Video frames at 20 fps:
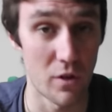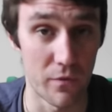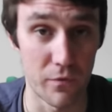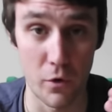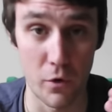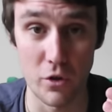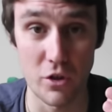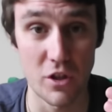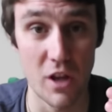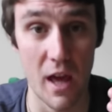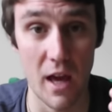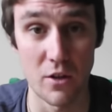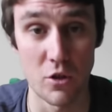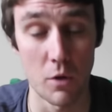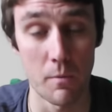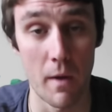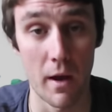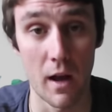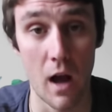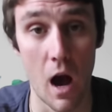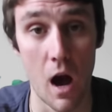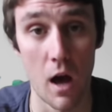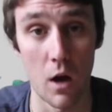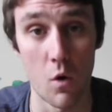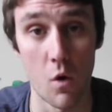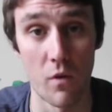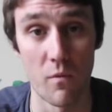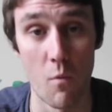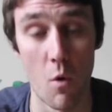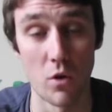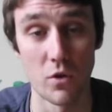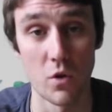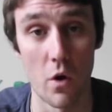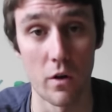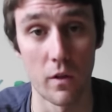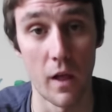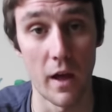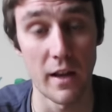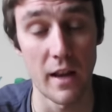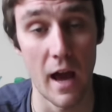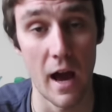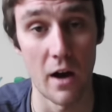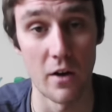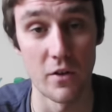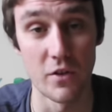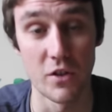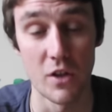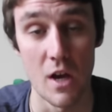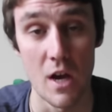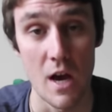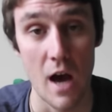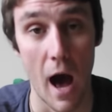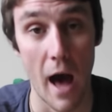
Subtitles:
the first day I took my kayak off Montauk Lighthouse,